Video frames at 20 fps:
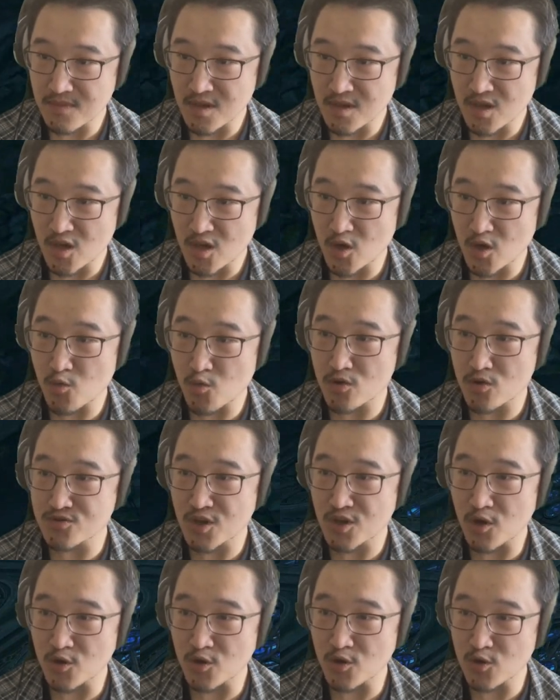It will
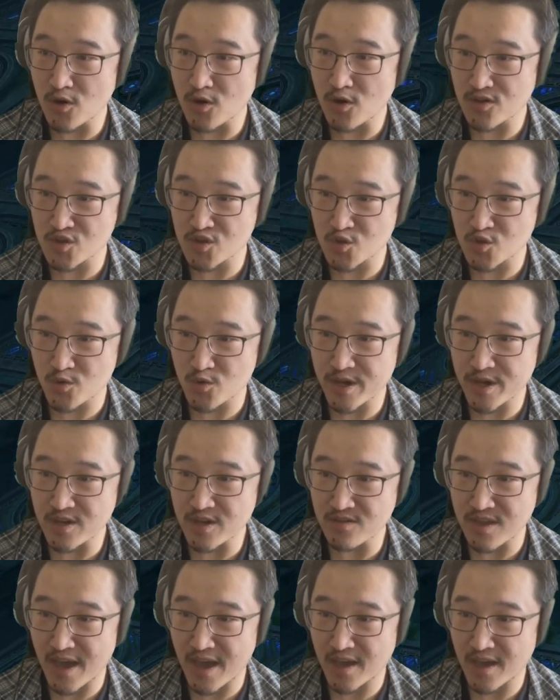tell you on the
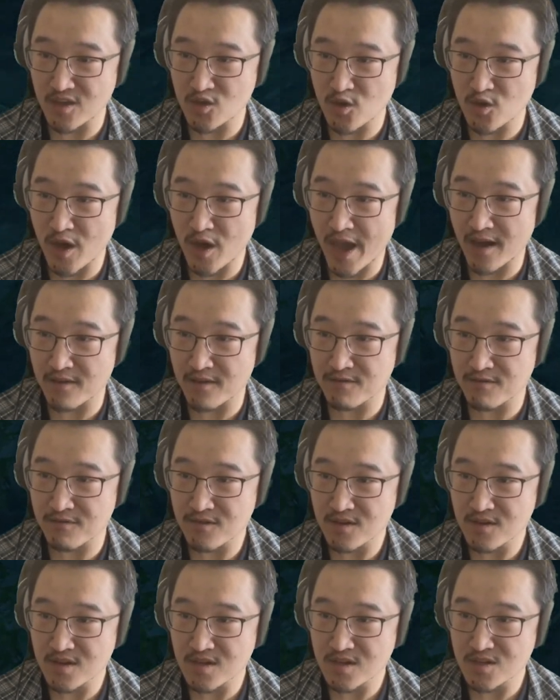screen that you have
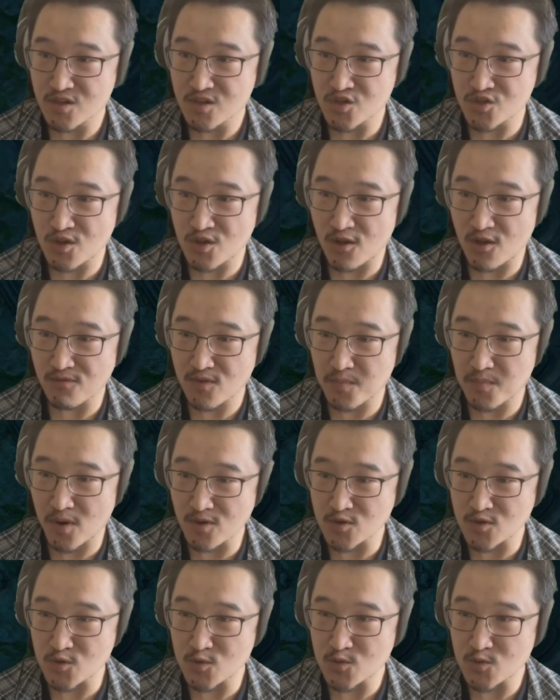solved the puzzle.